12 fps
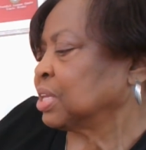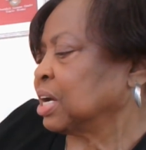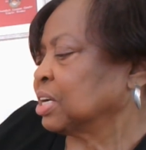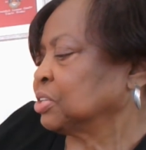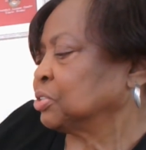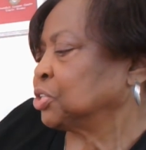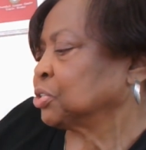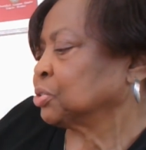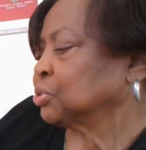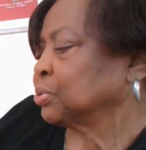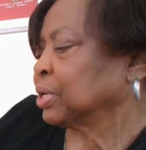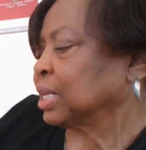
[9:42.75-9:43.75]
the other
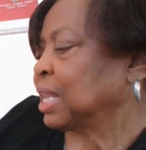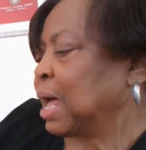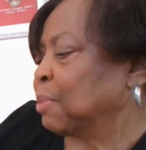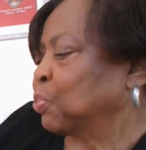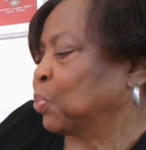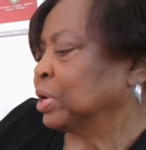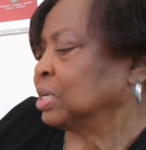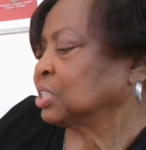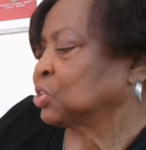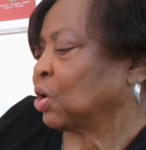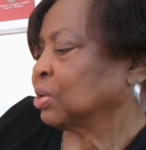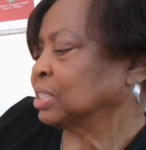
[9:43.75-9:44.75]
children clap when
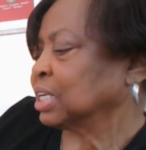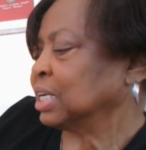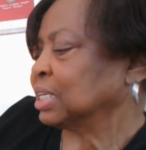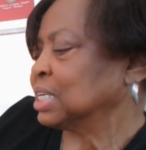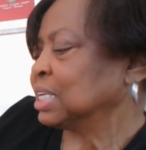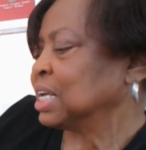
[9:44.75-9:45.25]
it's all done.